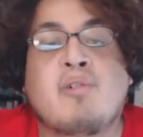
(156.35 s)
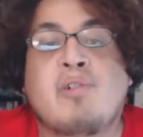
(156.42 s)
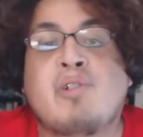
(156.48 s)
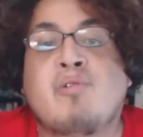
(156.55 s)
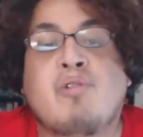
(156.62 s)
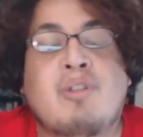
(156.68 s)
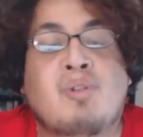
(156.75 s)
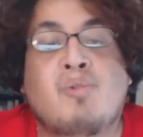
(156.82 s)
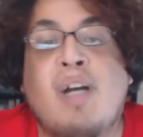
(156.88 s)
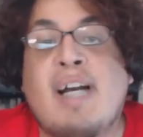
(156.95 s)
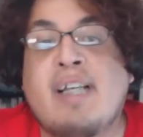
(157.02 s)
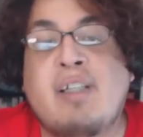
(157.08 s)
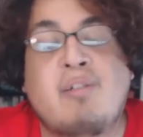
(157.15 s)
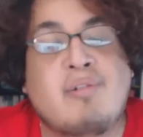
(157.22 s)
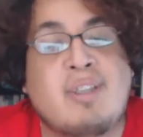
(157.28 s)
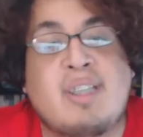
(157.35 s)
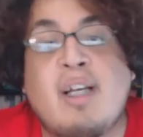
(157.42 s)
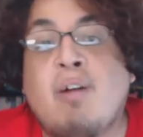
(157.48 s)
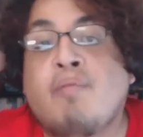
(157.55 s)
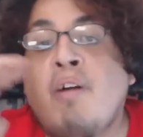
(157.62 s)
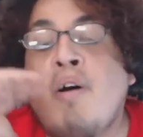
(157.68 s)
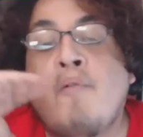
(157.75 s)
or you're a dragon
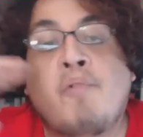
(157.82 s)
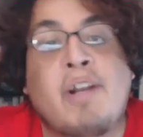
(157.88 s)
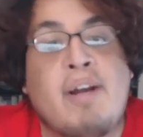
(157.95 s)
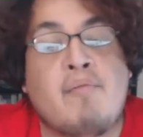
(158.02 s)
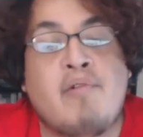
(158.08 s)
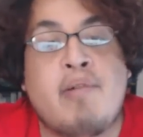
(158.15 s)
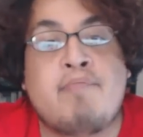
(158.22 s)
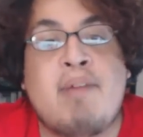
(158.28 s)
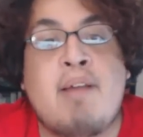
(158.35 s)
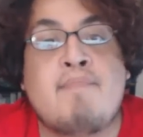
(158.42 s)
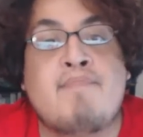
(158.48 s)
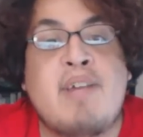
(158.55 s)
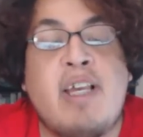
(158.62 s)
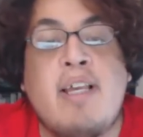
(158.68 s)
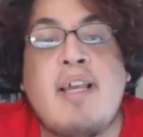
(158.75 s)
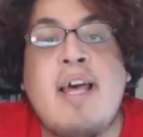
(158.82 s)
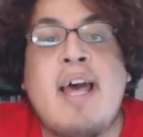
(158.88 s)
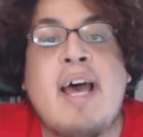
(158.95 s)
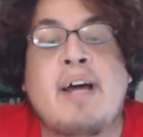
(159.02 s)
yourself, whatever it may be,